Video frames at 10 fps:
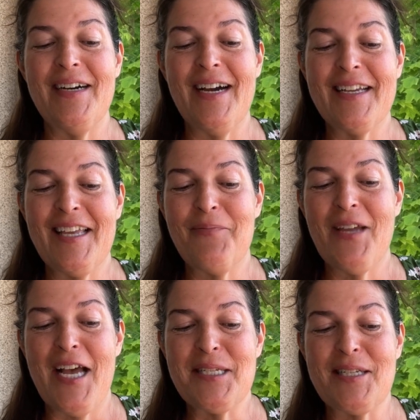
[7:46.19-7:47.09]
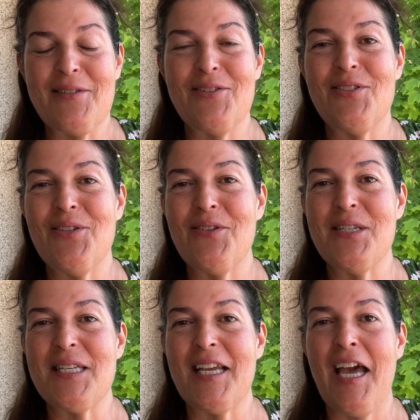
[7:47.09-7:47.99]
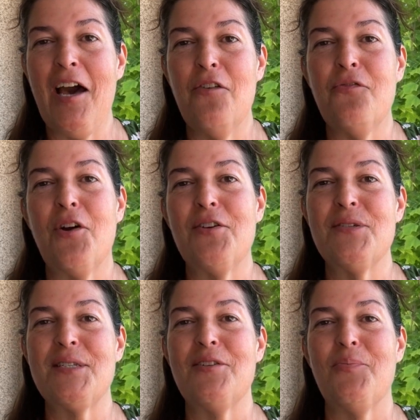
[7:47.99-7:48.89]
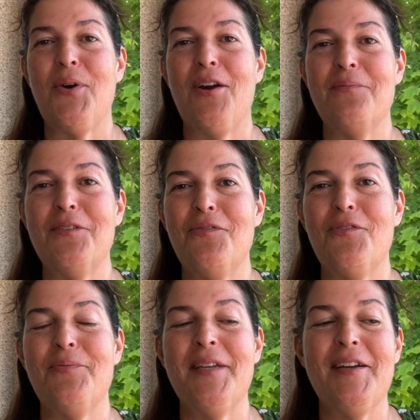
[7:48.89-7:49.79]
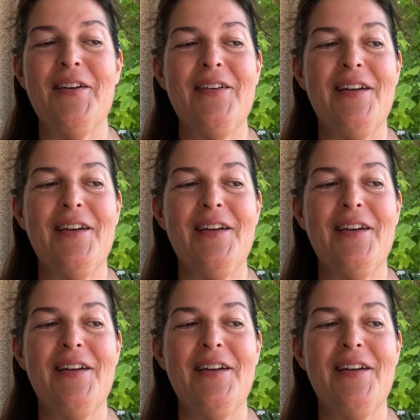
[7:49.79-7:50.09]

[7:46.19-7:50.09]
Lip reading: I kept asking the dude, I was like, how far is the apartment from here?